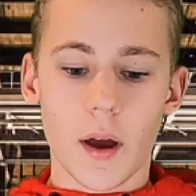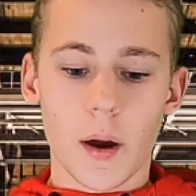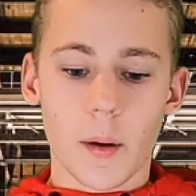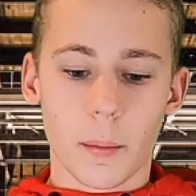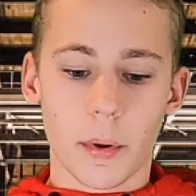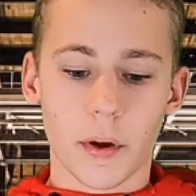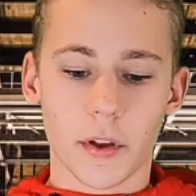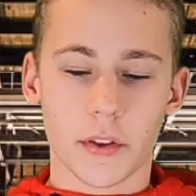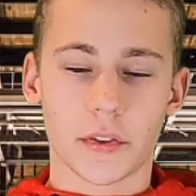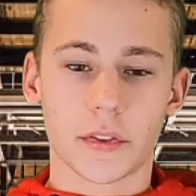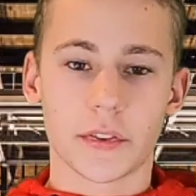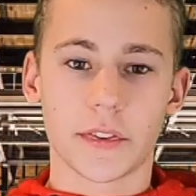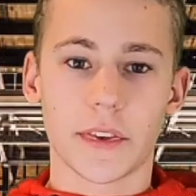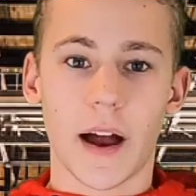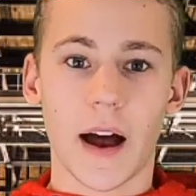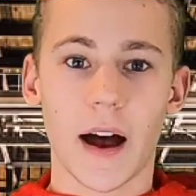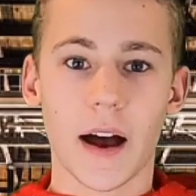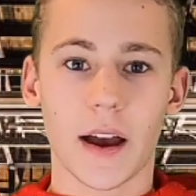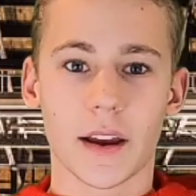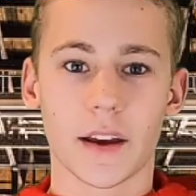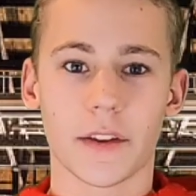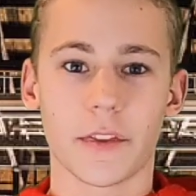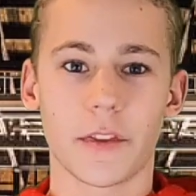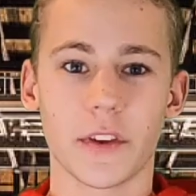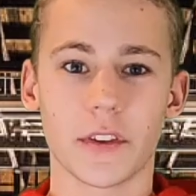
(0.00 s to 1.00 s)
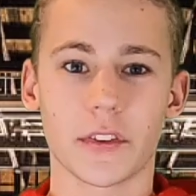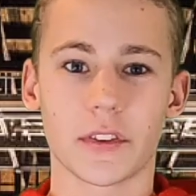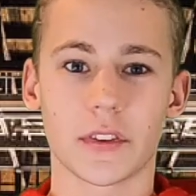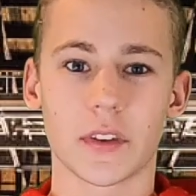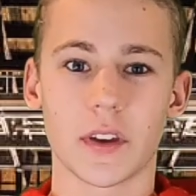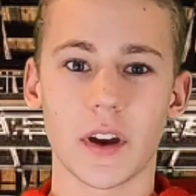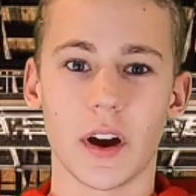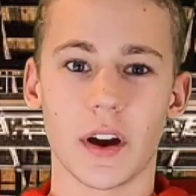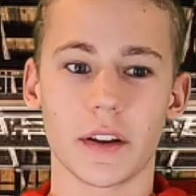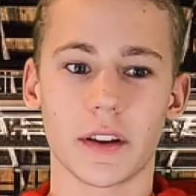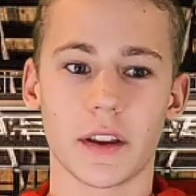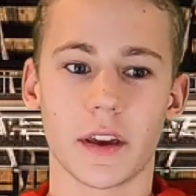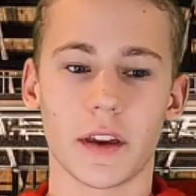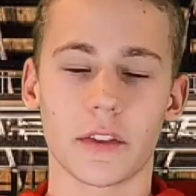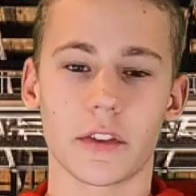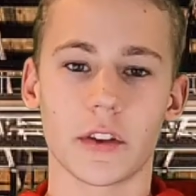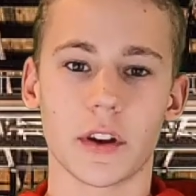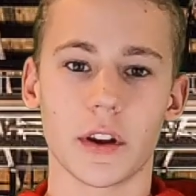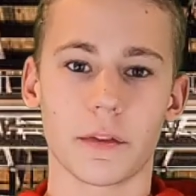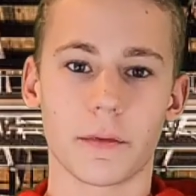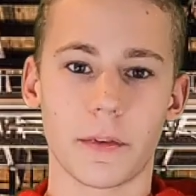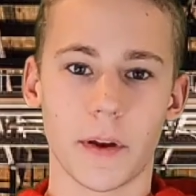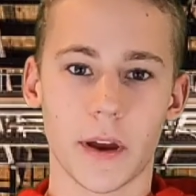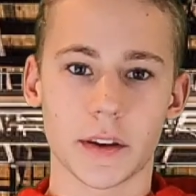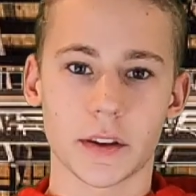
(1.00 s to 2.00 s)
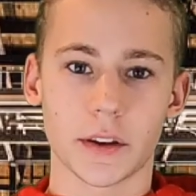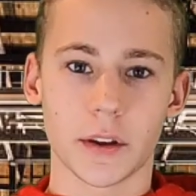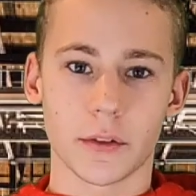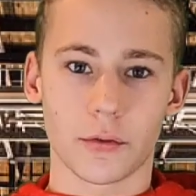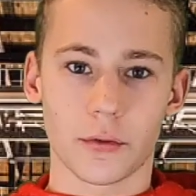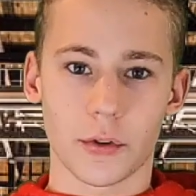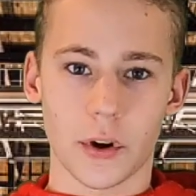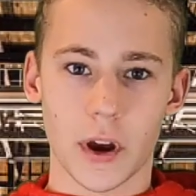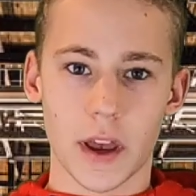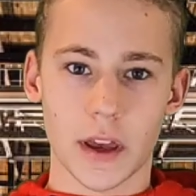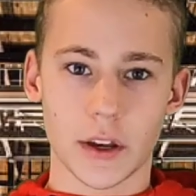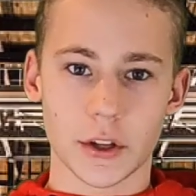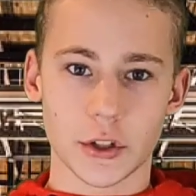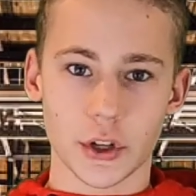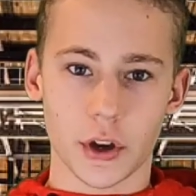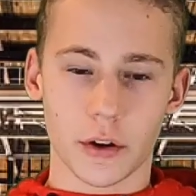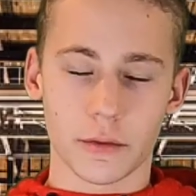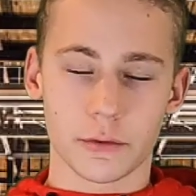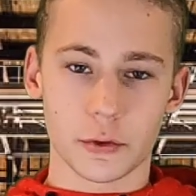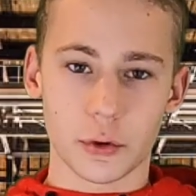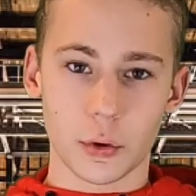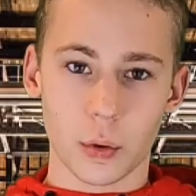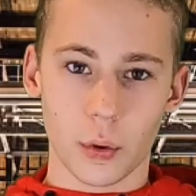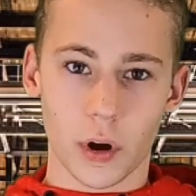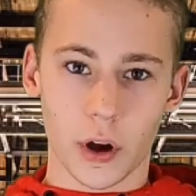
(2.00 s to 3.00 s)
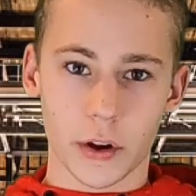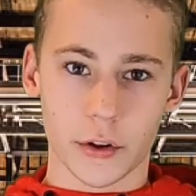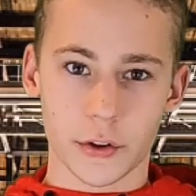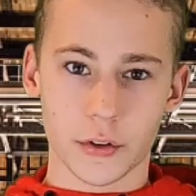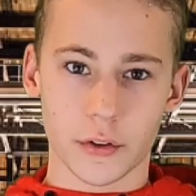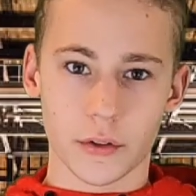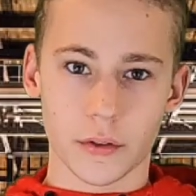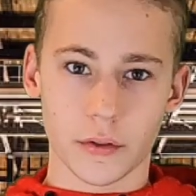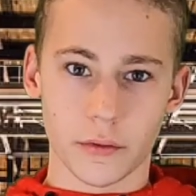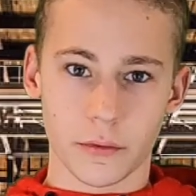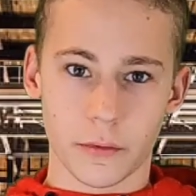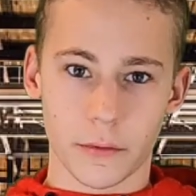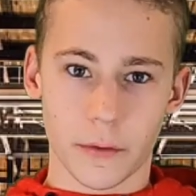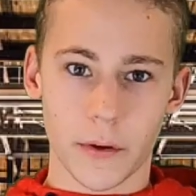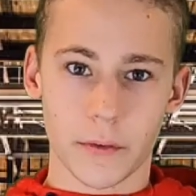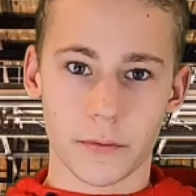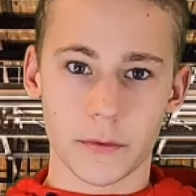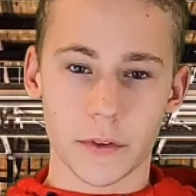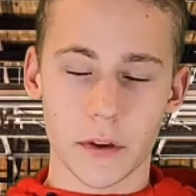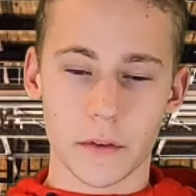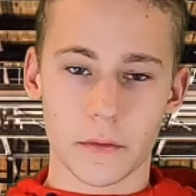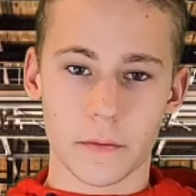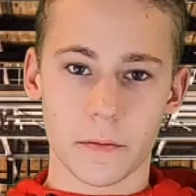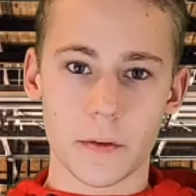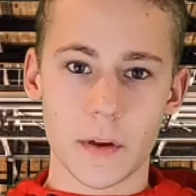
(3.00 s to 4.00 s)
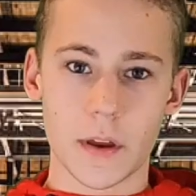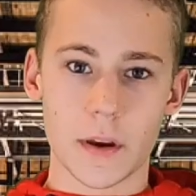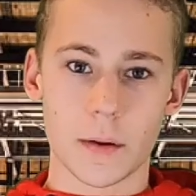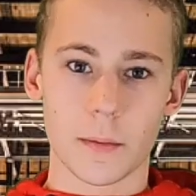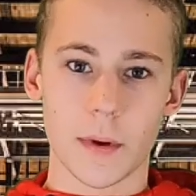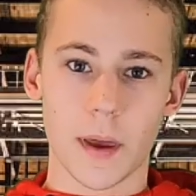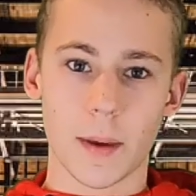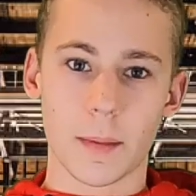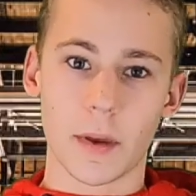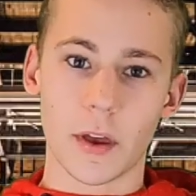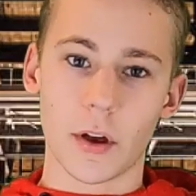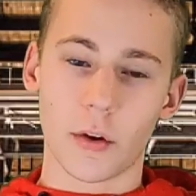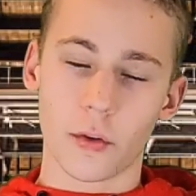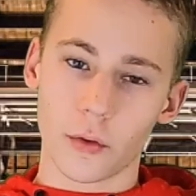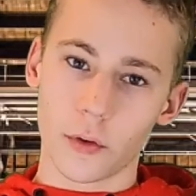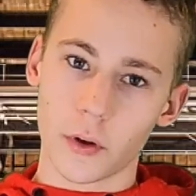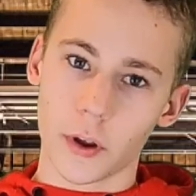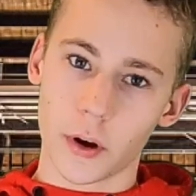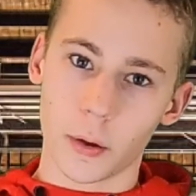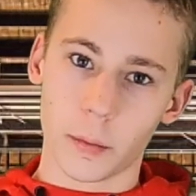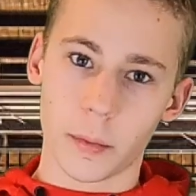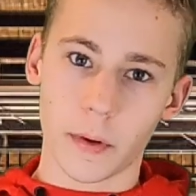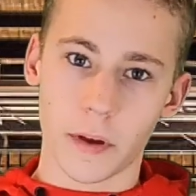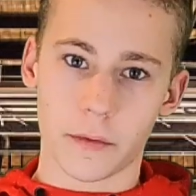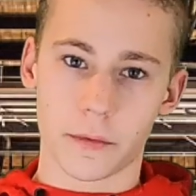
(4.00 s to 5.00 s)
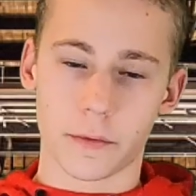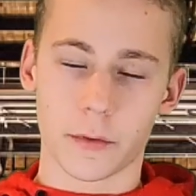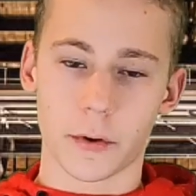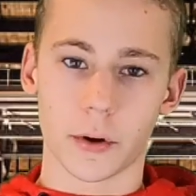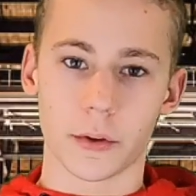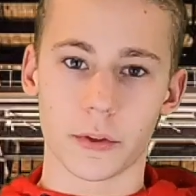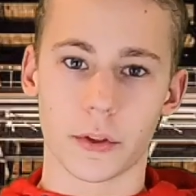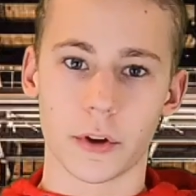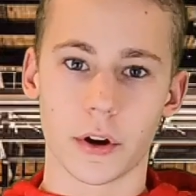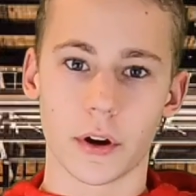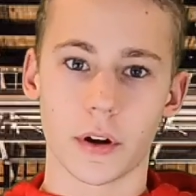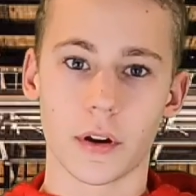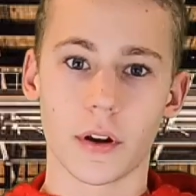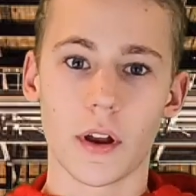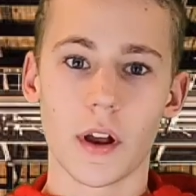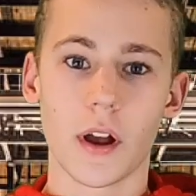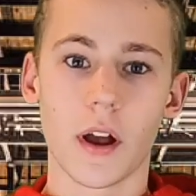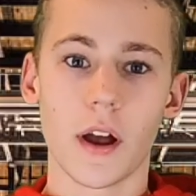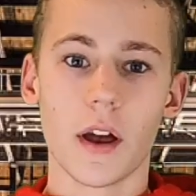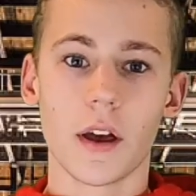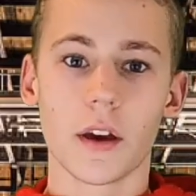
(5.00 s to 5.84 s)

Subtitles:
But stock, this gun has an effective range of 250 feet, maybe a little bit further,